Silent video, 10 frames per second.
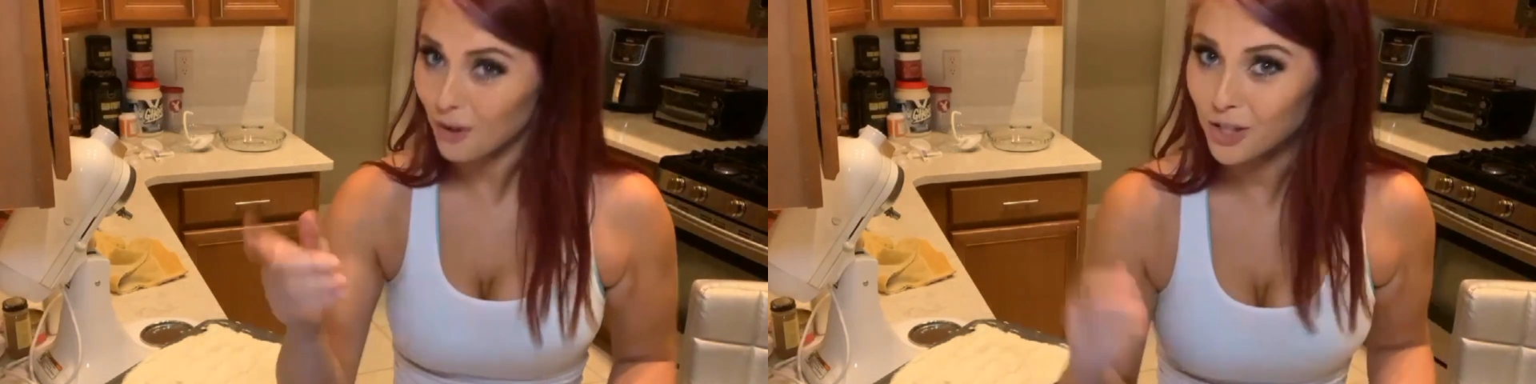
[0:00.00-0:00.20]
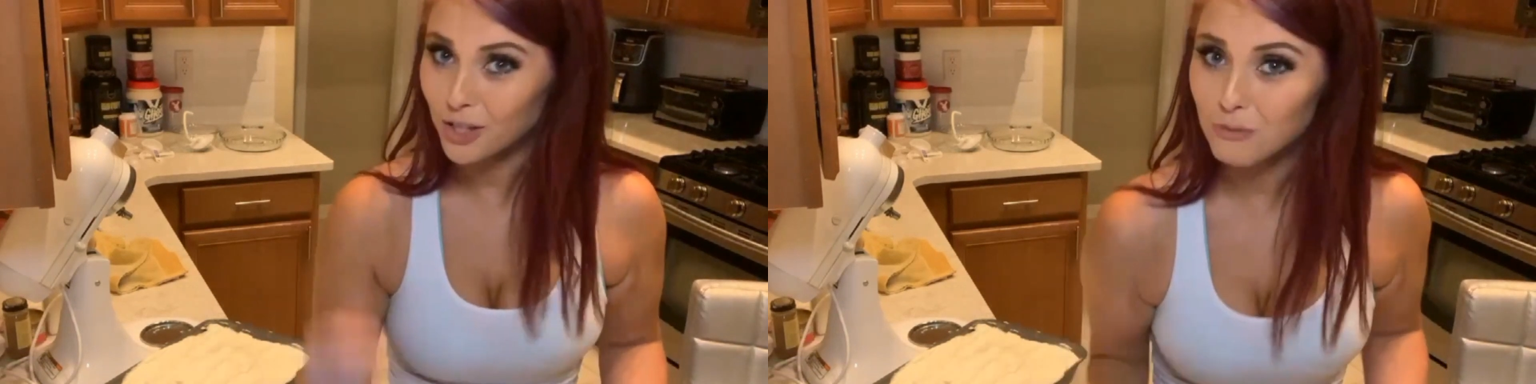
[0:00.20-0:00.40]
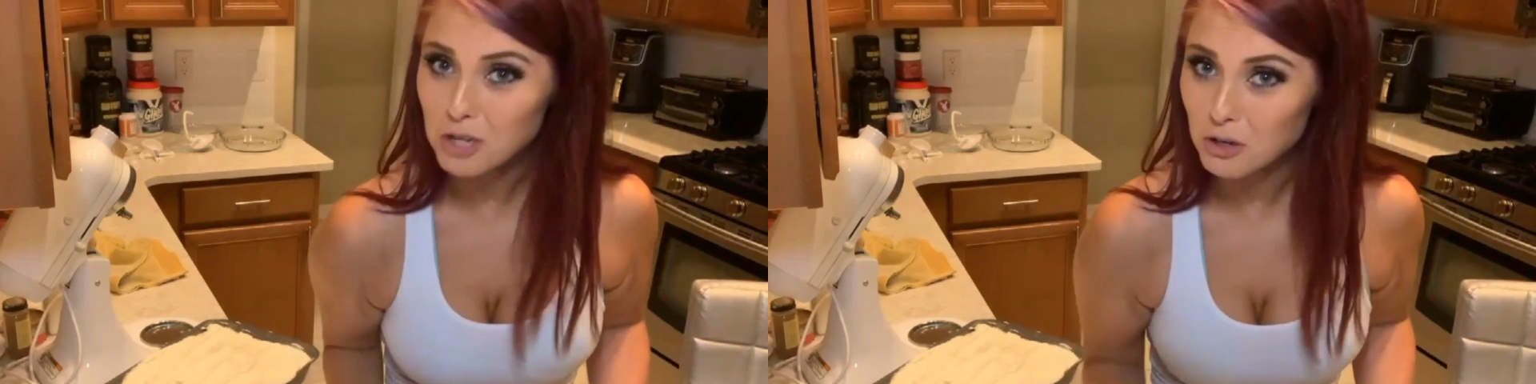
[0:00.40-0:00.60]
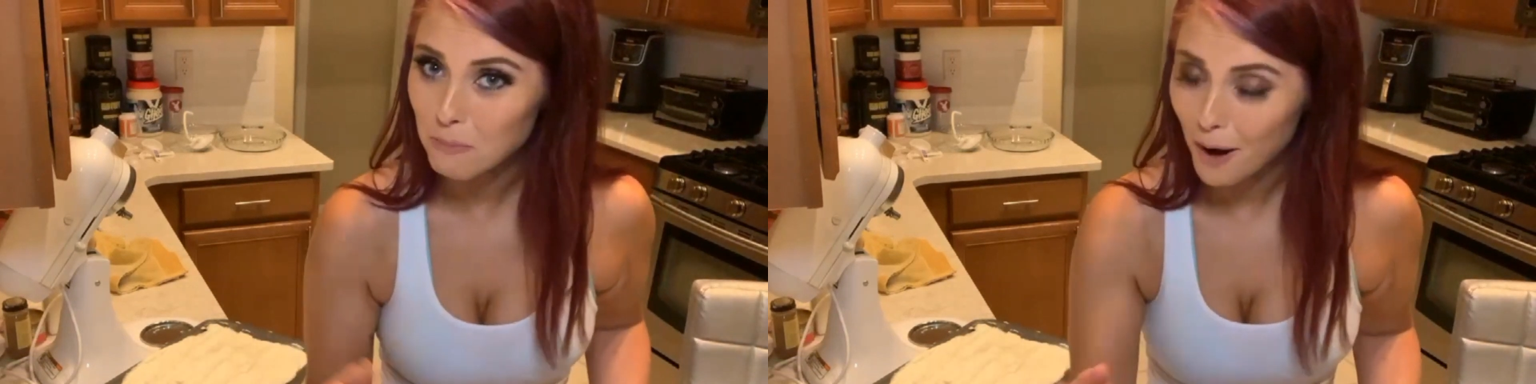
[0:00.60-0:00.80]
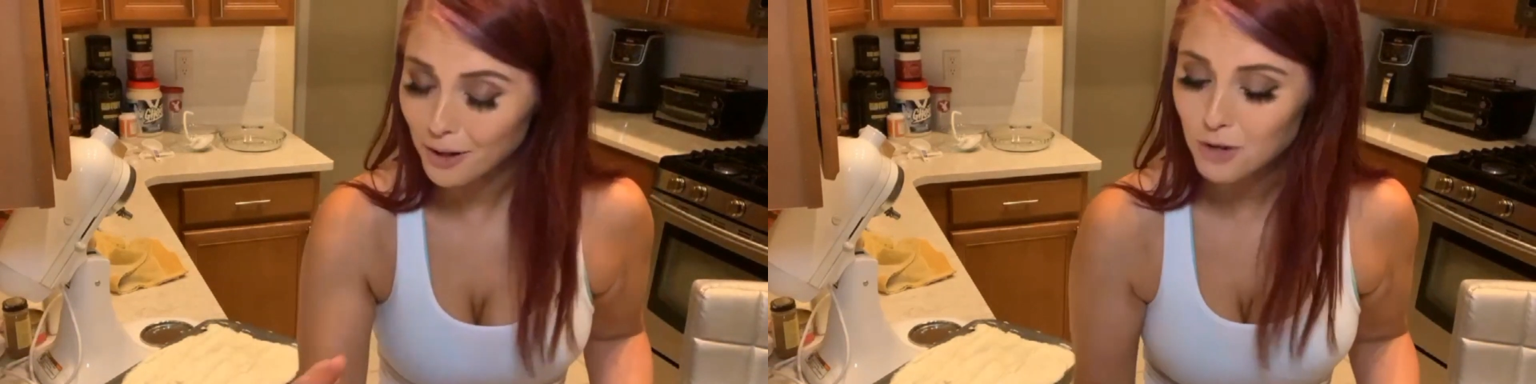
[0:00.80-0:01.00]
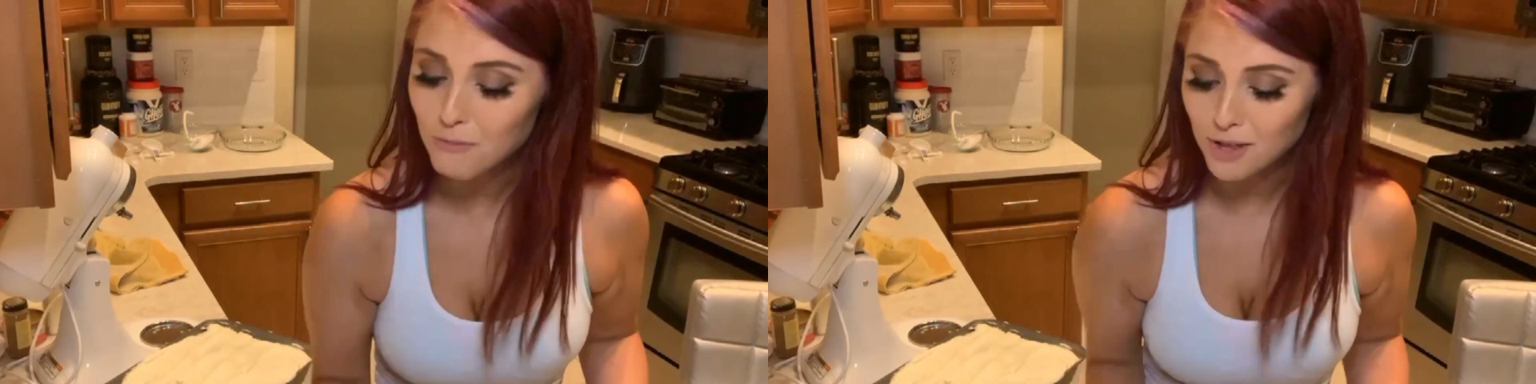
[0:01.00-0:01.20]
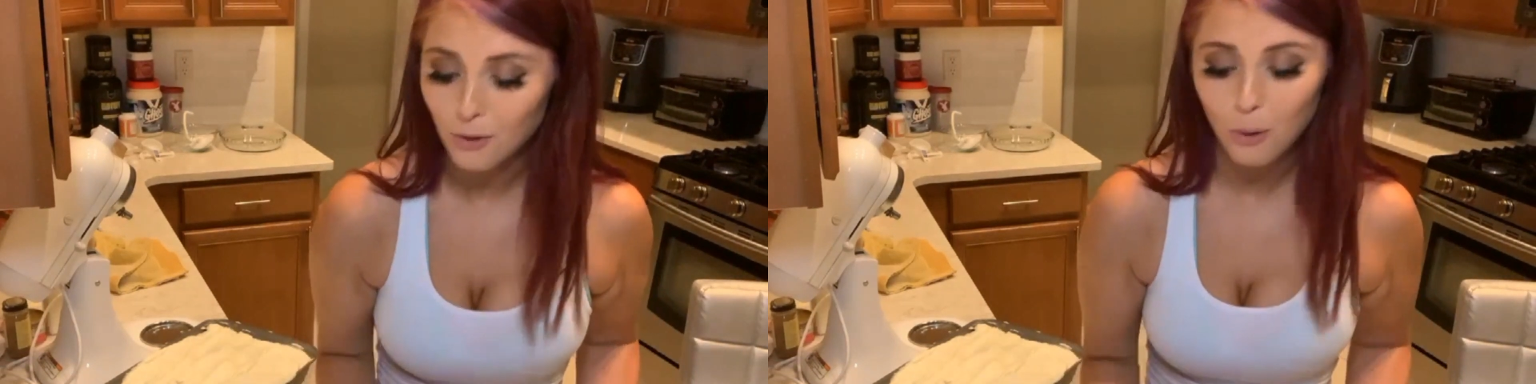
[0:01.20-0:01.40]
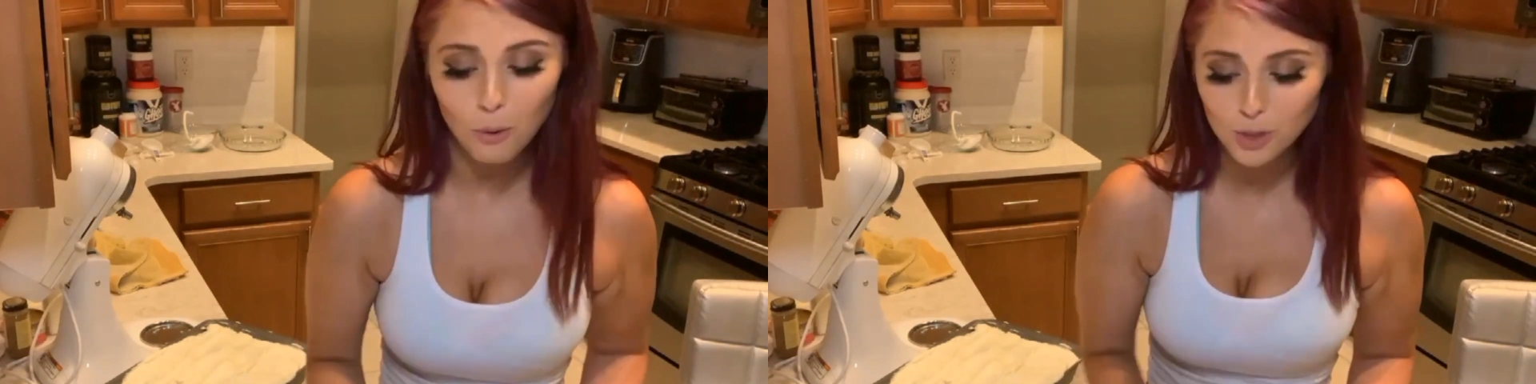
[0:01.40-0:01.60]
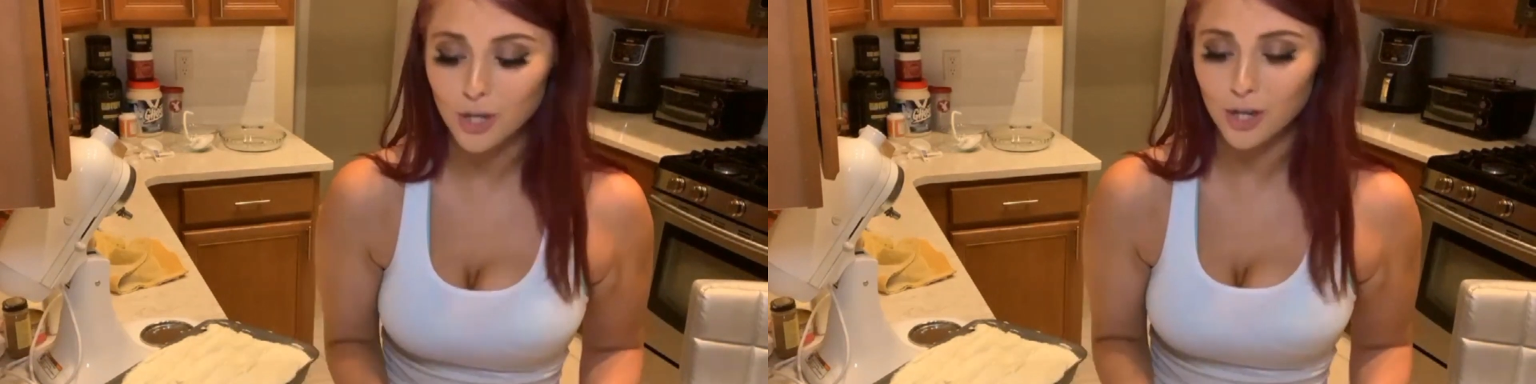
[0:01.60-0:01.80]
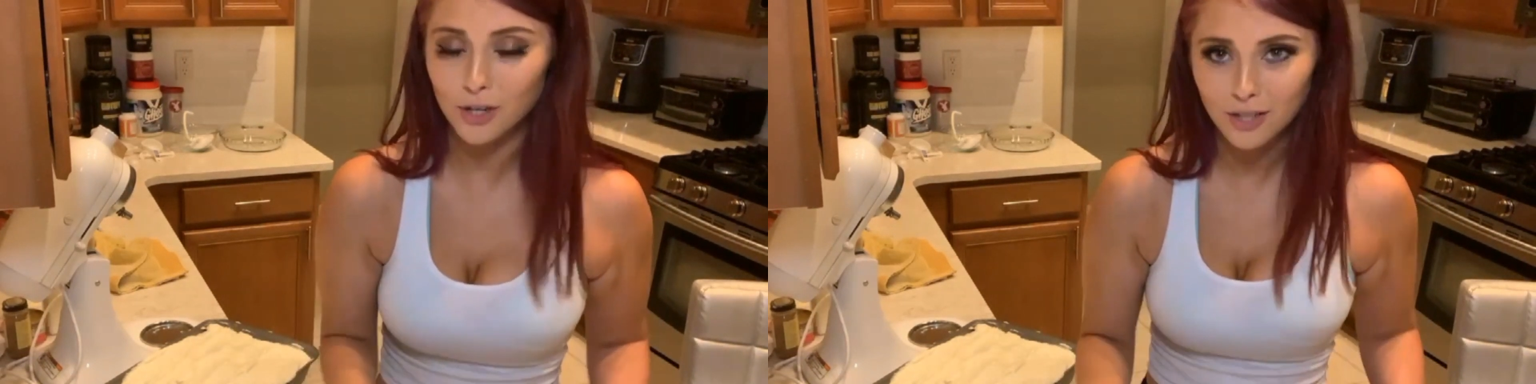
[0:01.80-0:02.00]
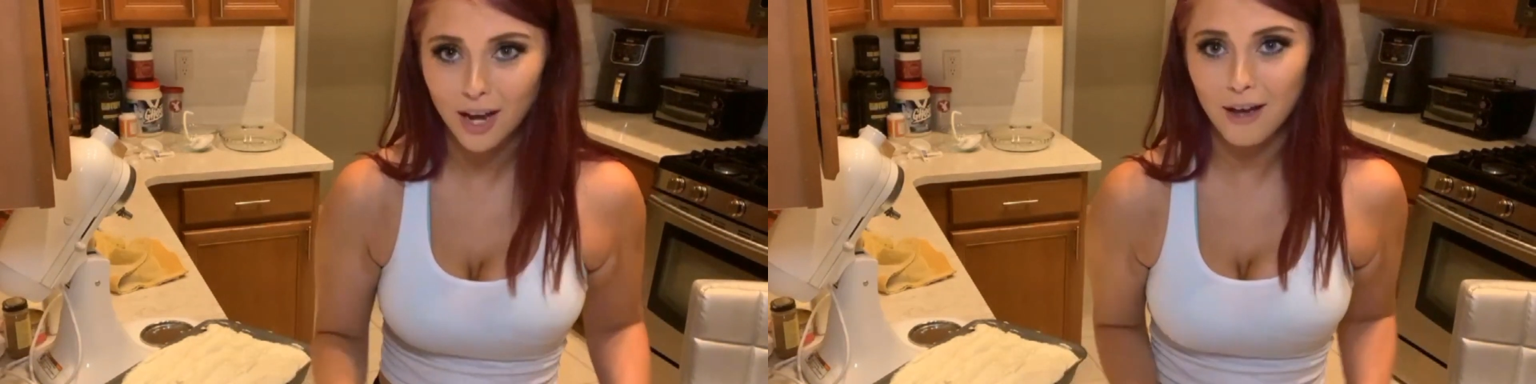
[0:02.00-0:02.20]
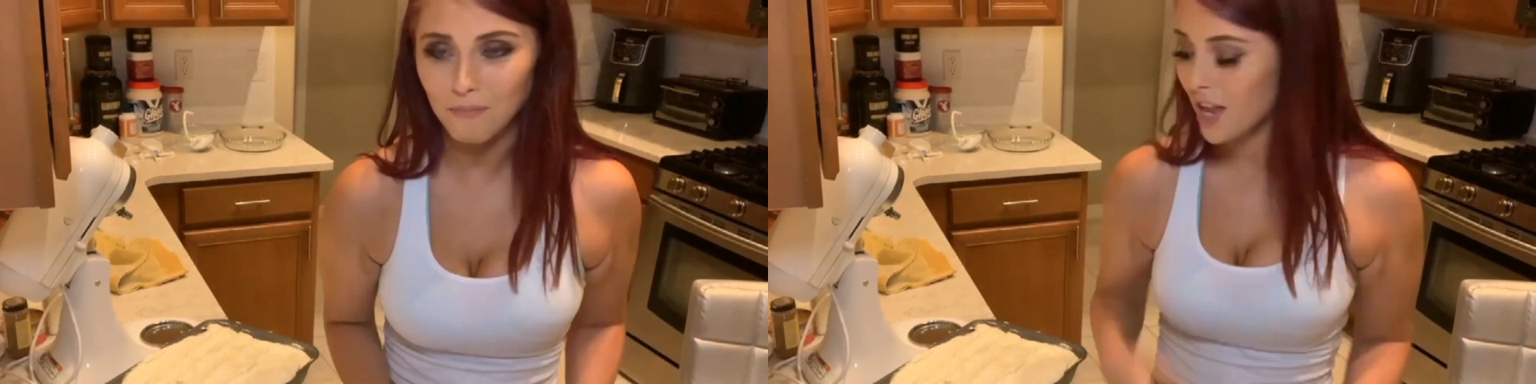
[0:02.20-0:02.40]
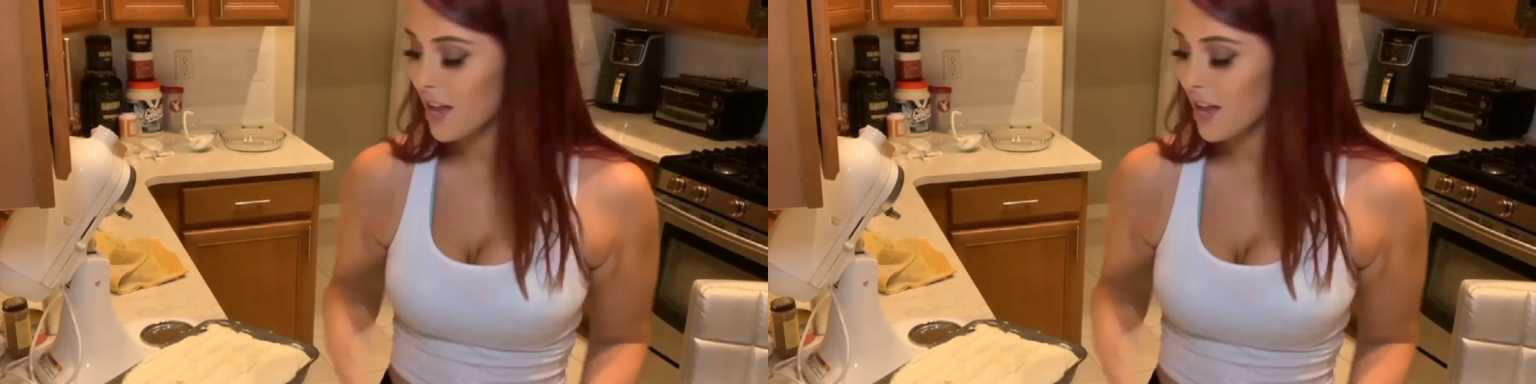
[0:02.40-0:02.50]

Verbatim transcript: No, this was your punishment the whole entire time.